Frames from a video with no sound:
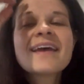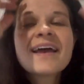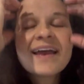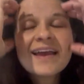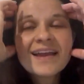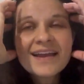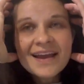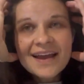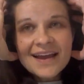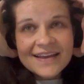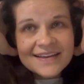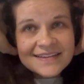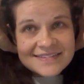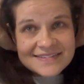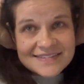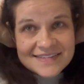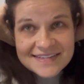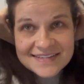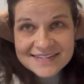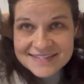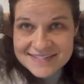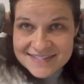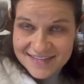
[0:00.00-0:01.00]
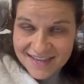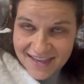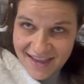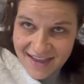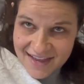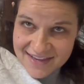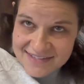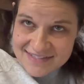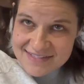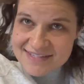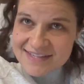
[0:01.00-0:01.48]
Hi guys, it's
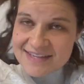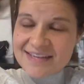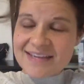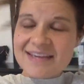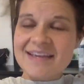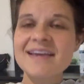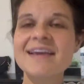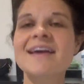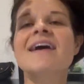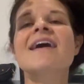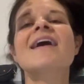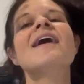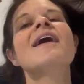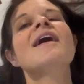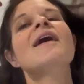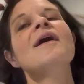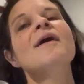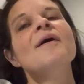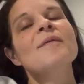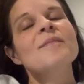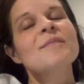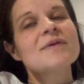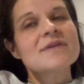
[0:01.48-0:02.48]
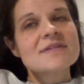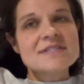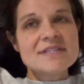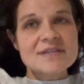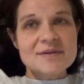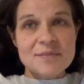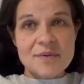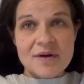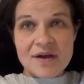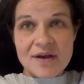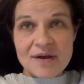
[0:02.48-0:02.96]
Cassie,
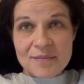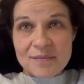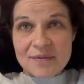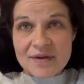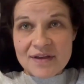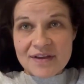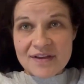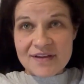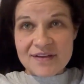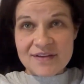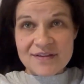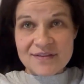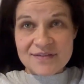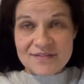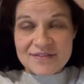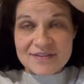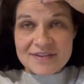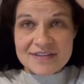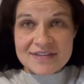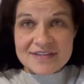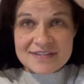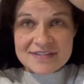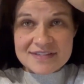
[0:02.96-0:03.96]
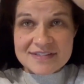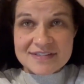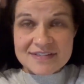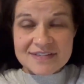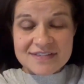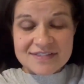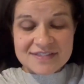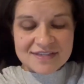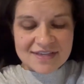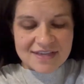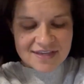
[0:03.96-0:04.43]
busy mom of
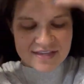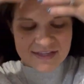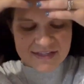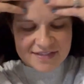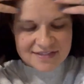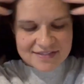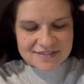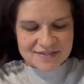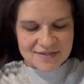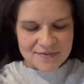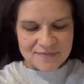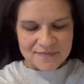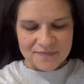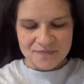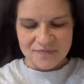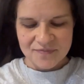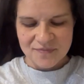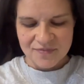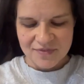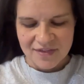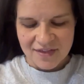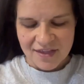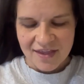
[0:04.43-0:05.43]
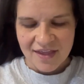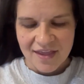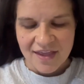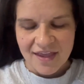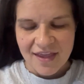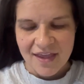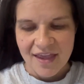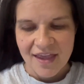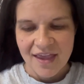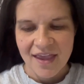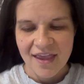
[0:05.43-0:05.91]
6 kids,
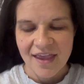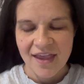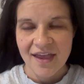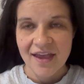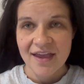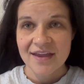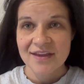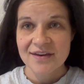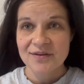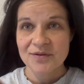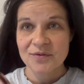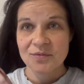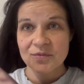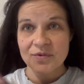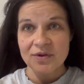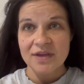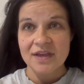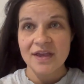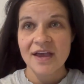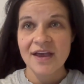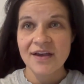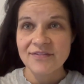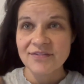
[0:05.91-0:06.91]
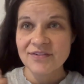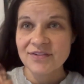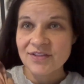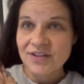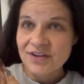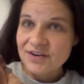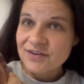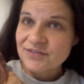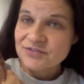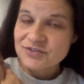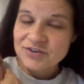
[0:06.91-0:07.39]
and we have a
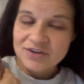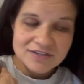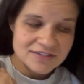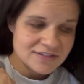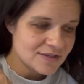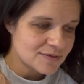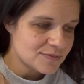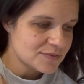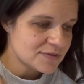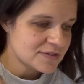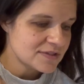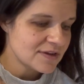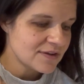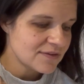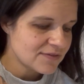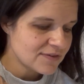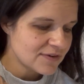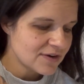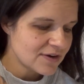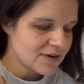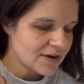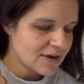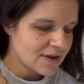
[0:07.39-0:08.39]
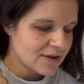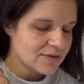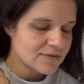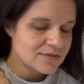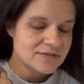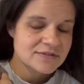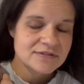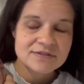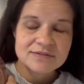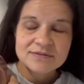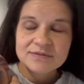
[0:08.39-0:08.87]
lot of dress-up stuff in our
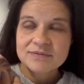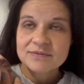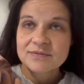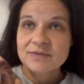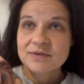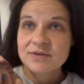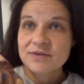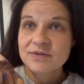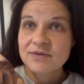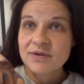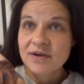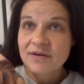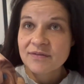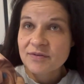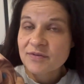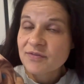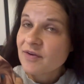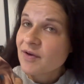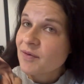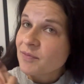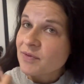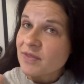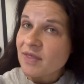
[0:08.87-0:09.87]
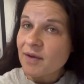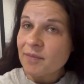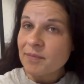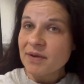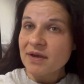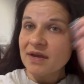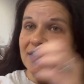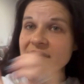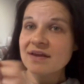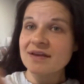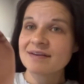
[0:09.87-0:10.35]
house. When you have a family that
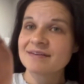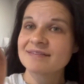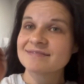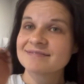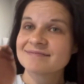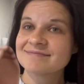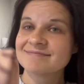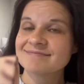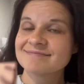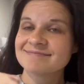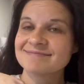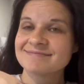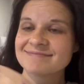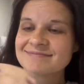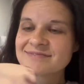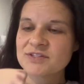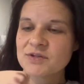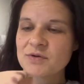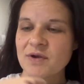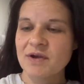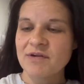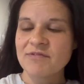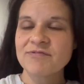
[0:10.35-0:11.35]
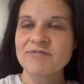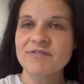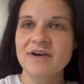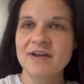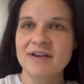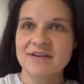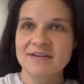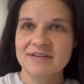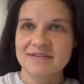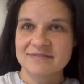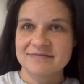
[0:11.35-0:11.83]
big, you have
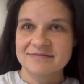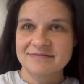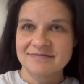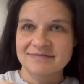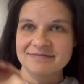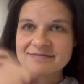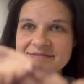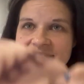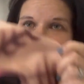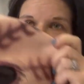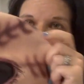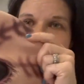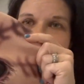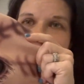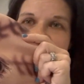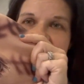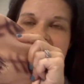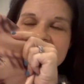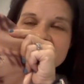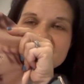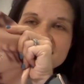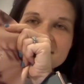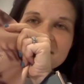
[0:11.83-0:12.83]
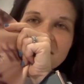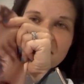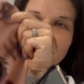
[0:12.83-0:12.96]
fun. So